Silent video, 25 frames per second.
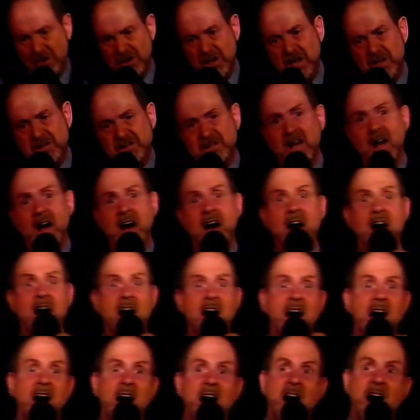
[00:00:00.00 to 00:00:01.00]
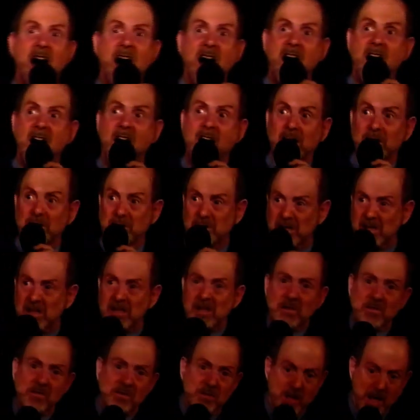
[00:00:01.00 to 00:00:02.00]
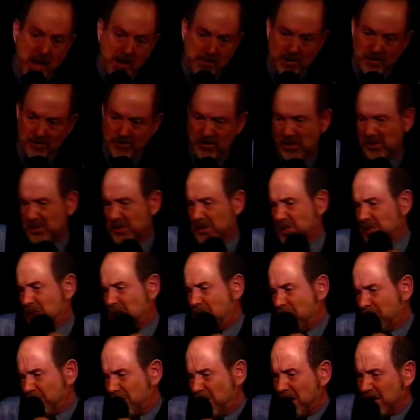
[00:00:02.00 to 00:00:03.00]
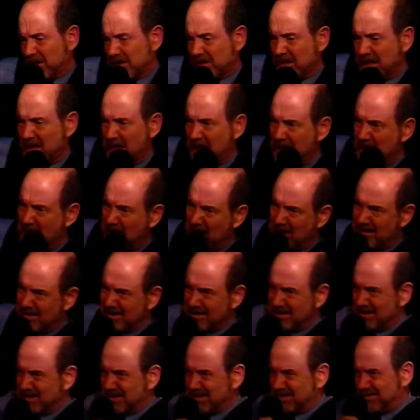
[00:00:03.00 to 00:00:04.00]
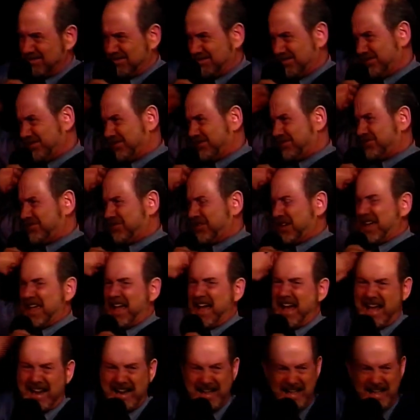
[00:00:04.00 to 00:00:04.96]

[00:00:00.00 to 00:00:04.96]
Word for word: is I'll never fall in love again. Forget